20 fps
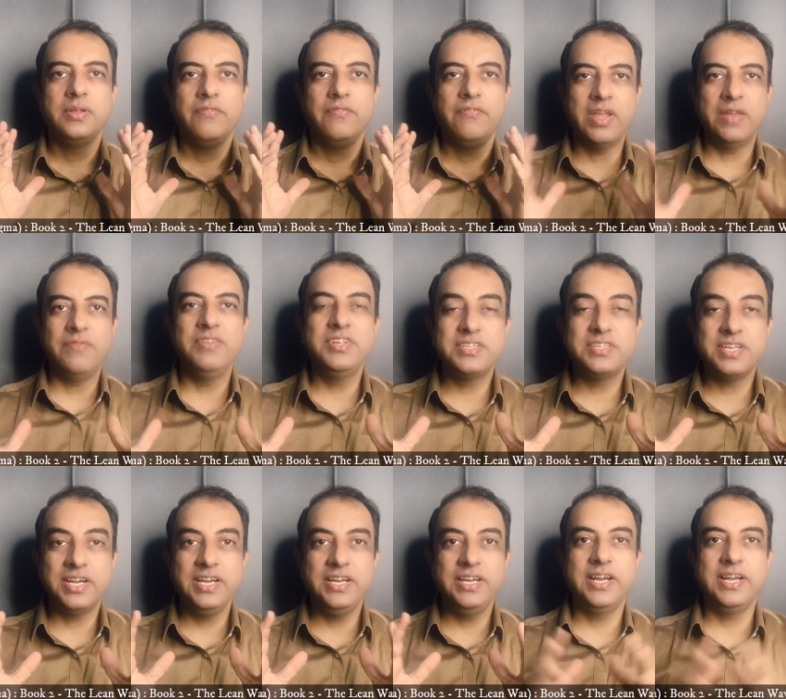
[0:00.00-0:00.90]
When we
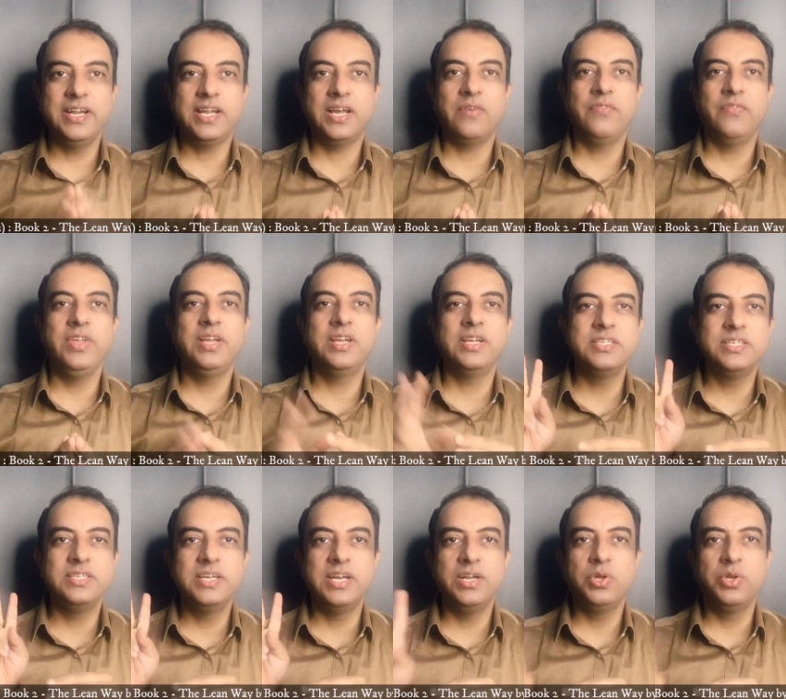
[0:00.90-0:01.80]
study data, we
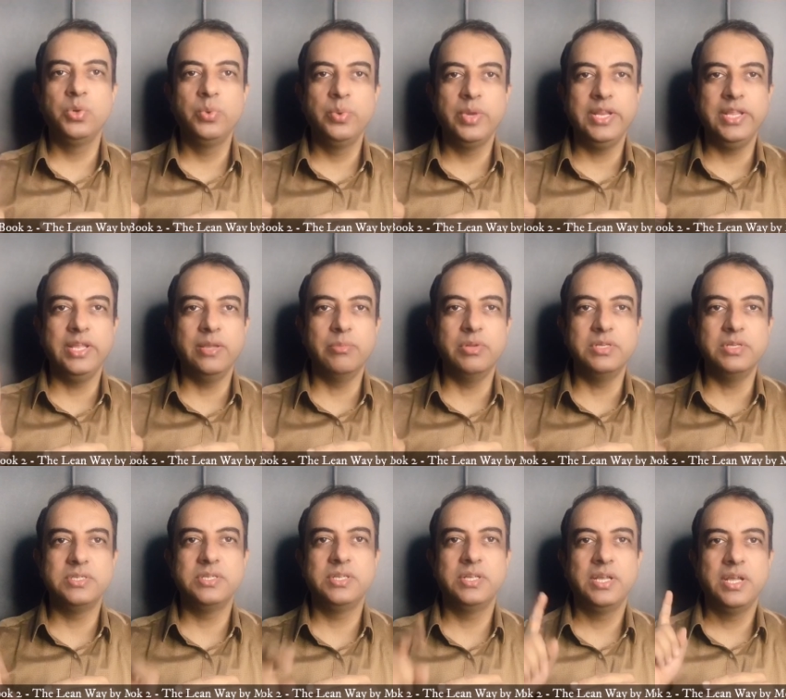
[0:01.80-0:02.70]
consider two
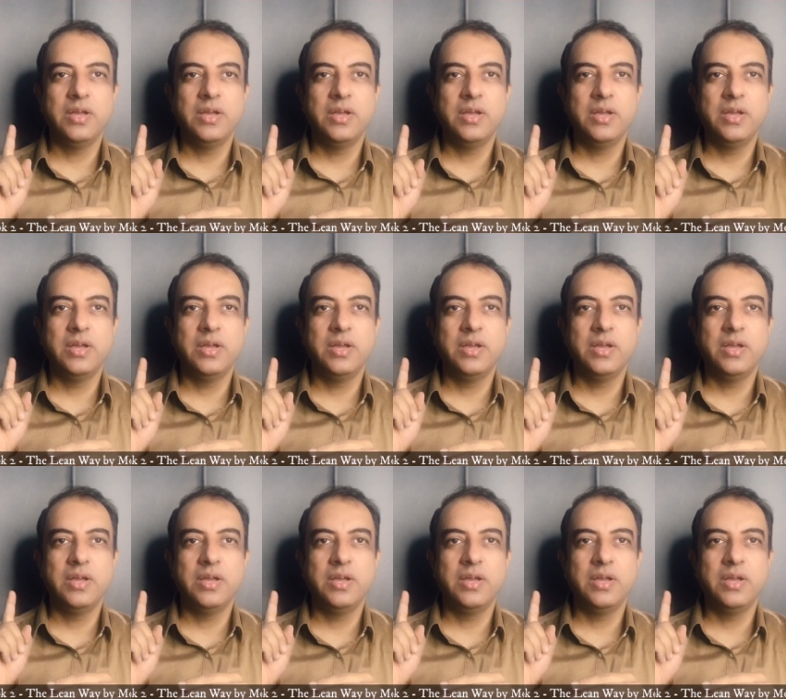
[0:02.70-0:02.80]
variables.